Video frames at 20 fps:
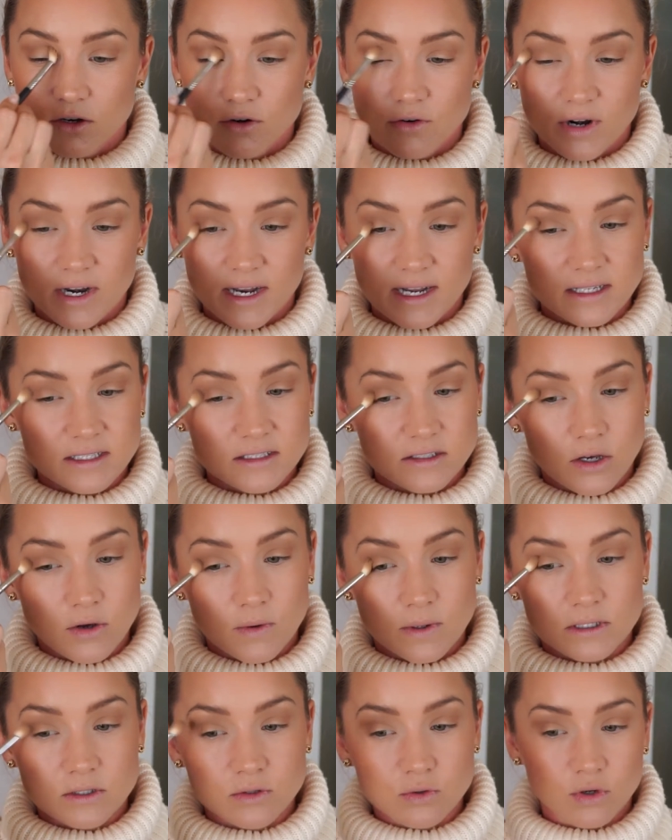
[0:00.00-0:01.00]
crease, so
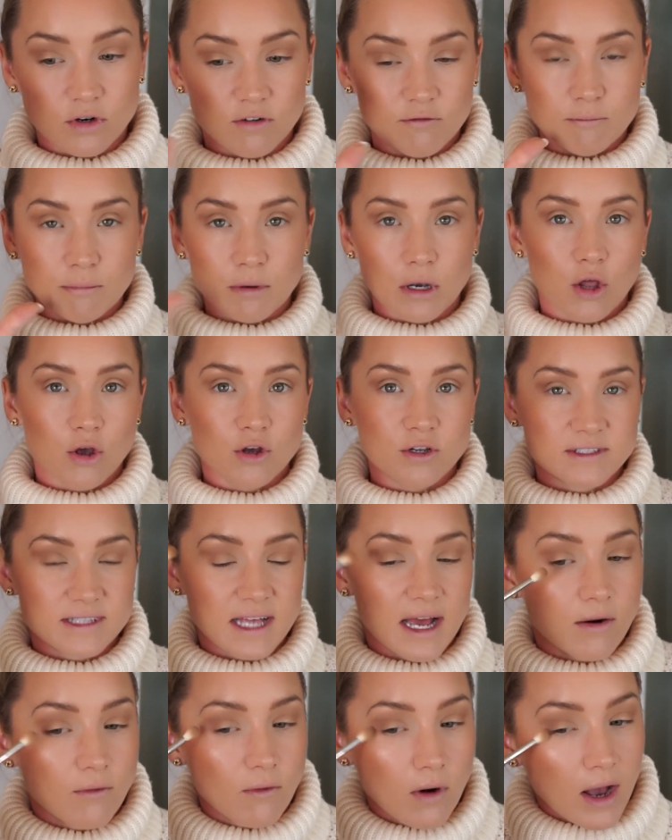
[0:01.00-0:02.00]
it sort of blows
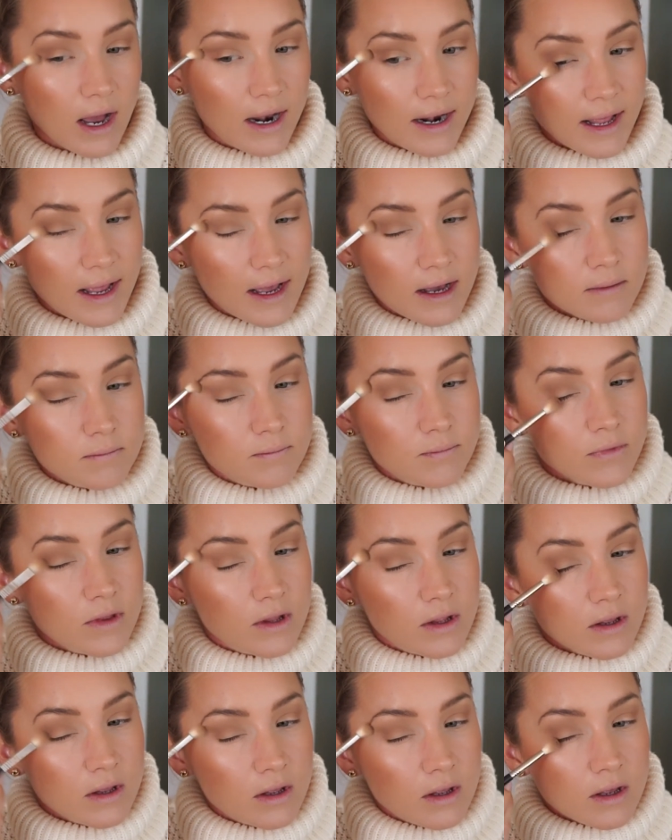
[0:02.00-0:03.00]
that right out.
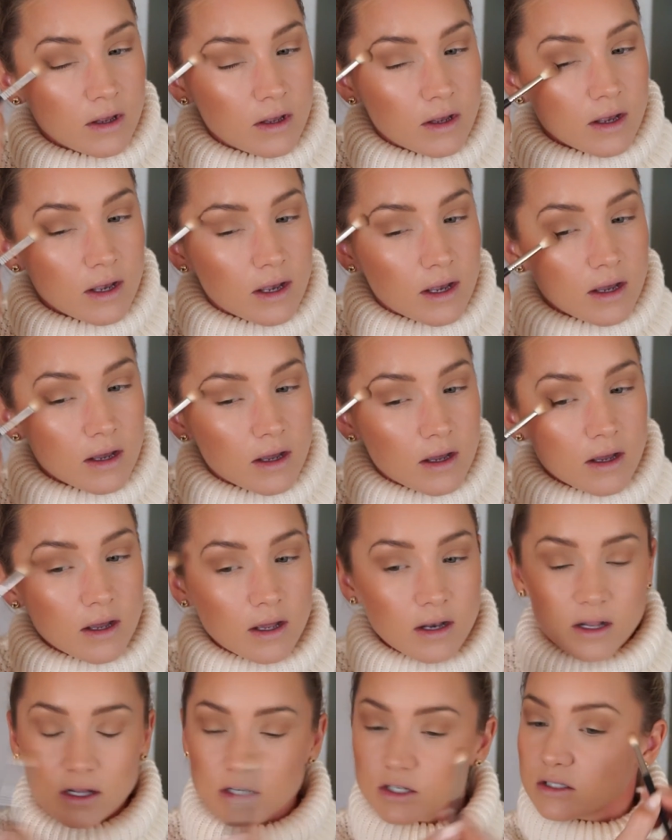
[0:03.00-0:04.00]

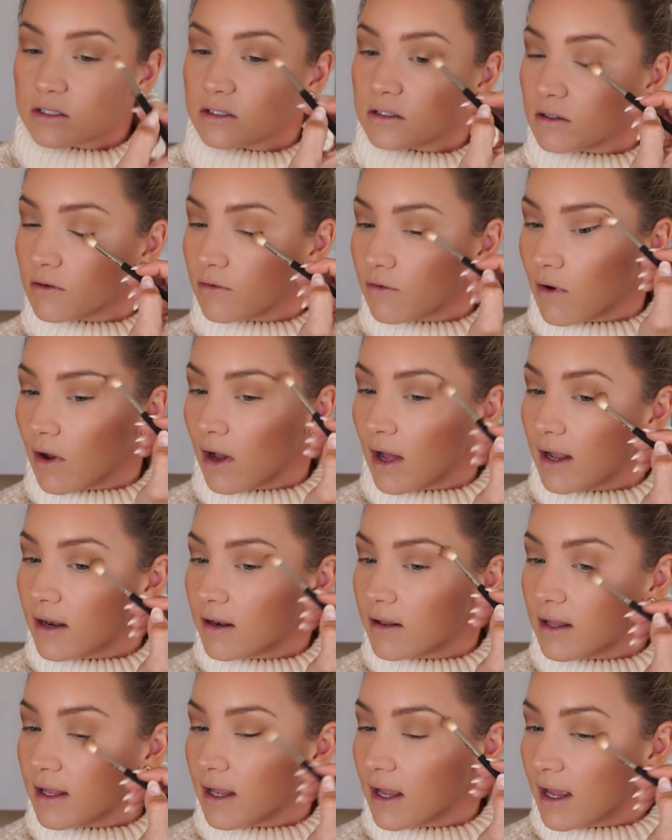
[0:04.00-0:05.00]
And I just
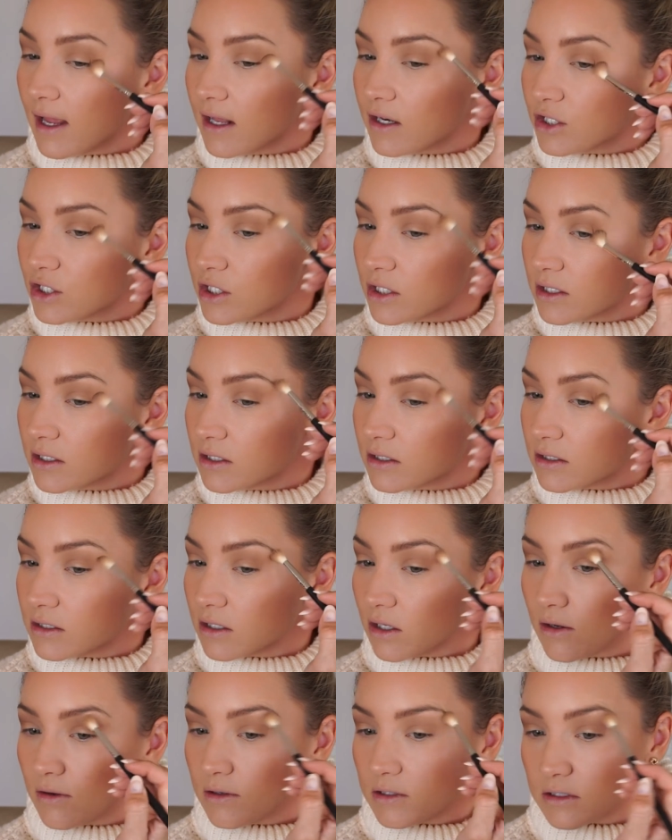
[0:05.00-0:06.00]
define the edges,
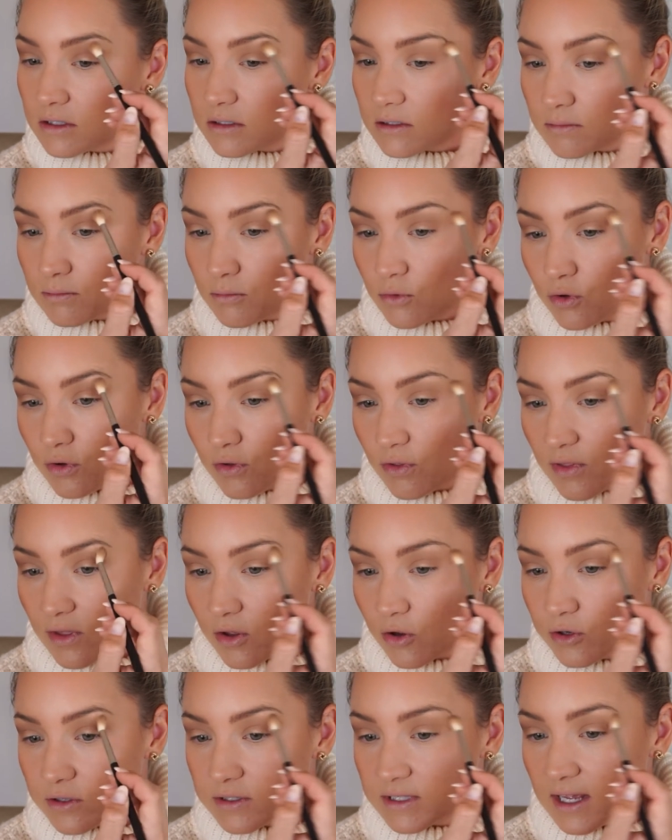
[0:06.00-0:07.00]
so smooth
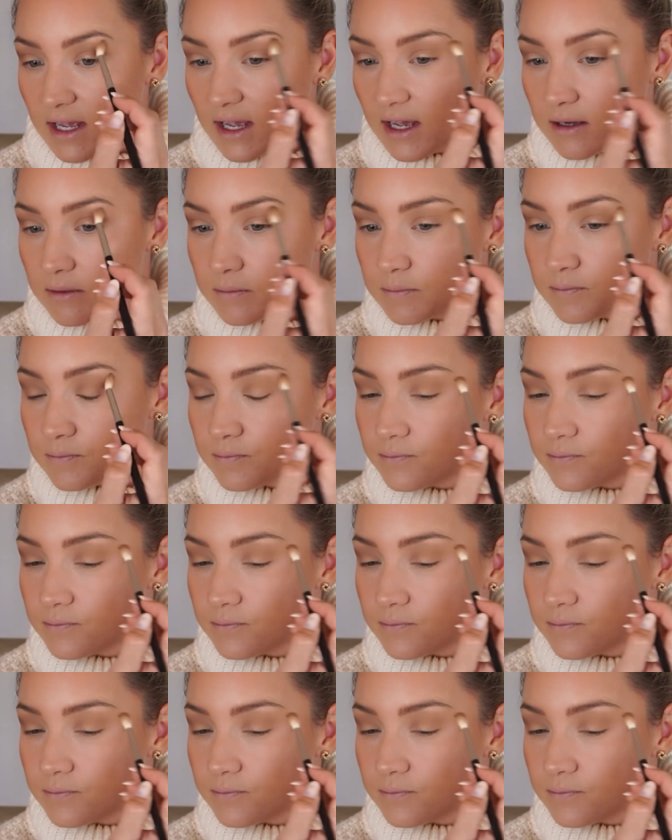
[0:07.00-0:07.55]
those out.